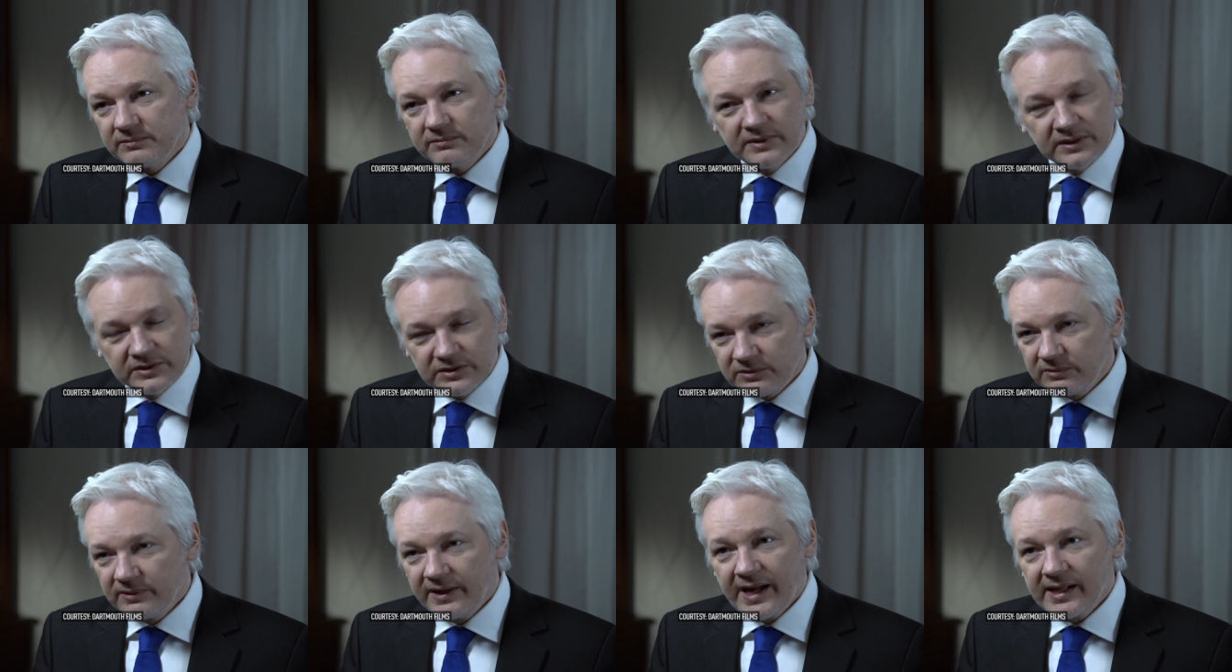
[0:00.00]
It's
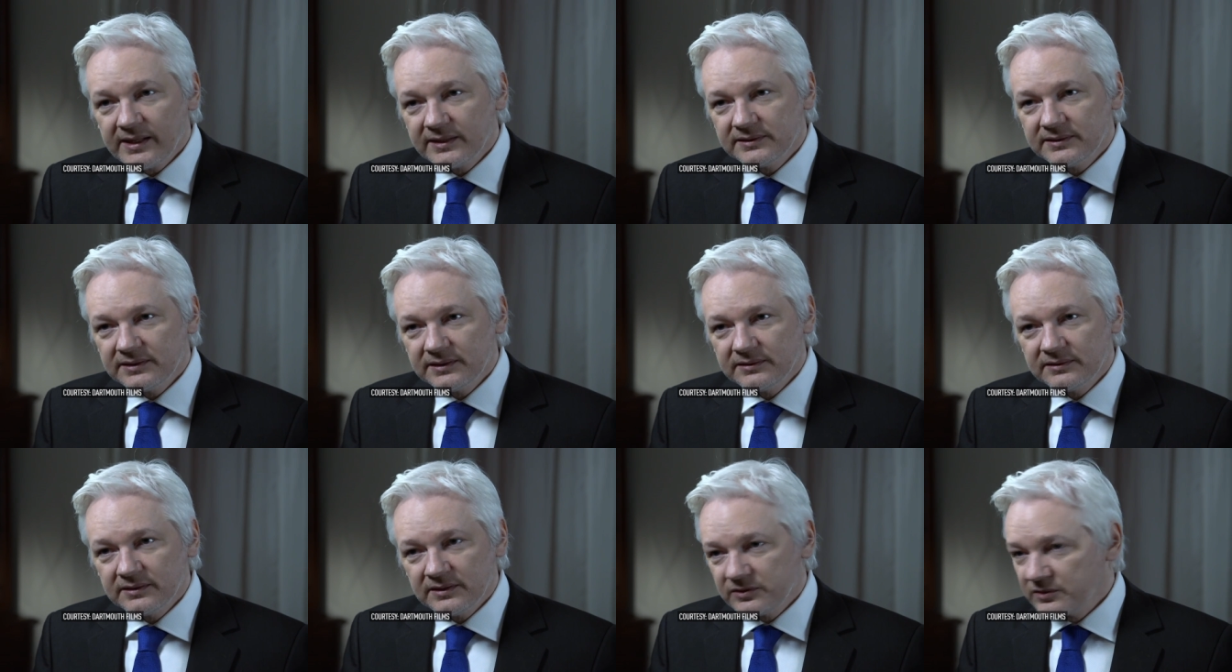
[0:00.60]
a reality.
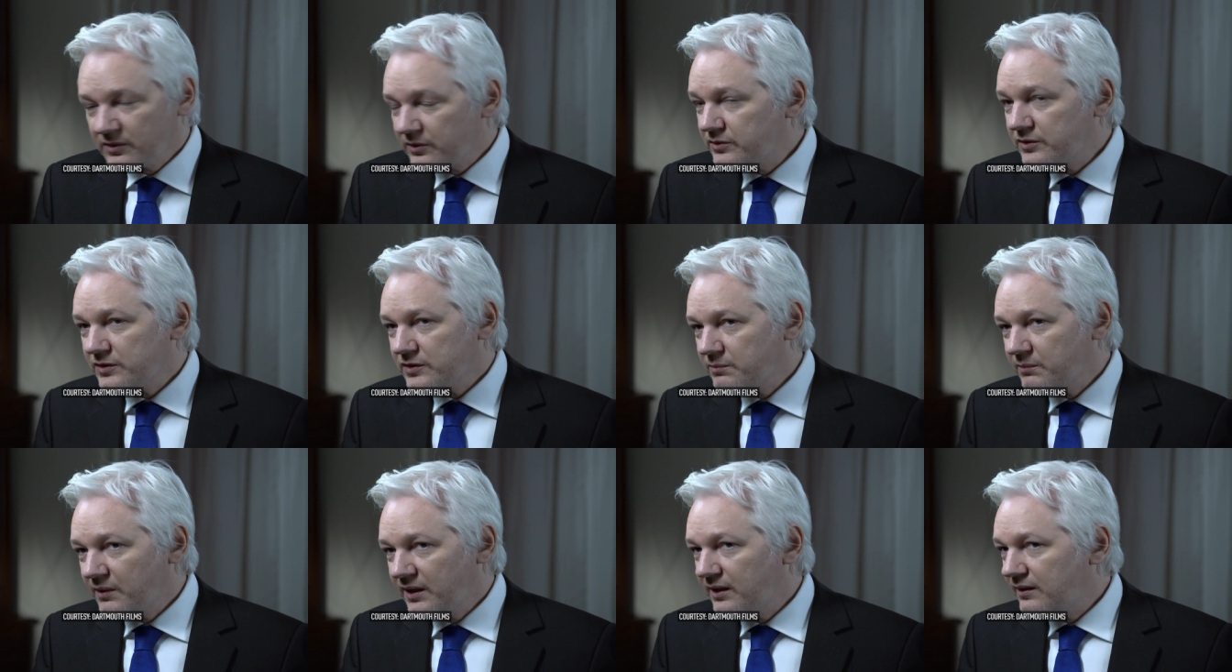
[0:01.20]
It's not
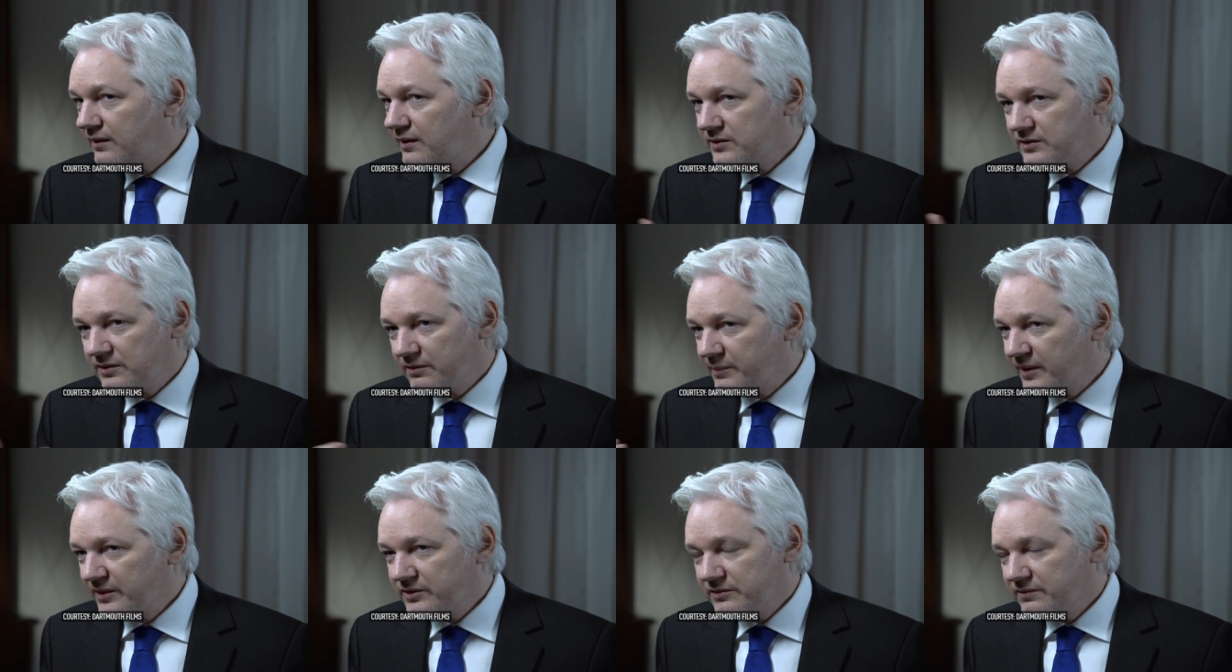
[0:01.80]
just me. There's a
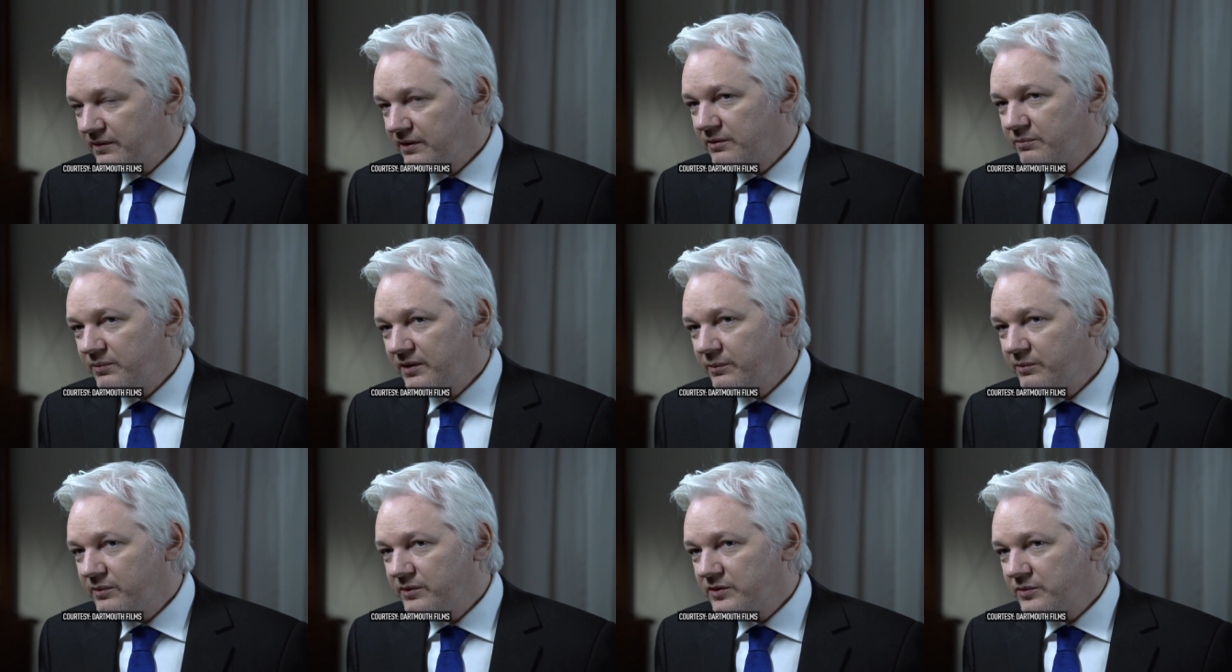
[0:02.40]
bunch of other people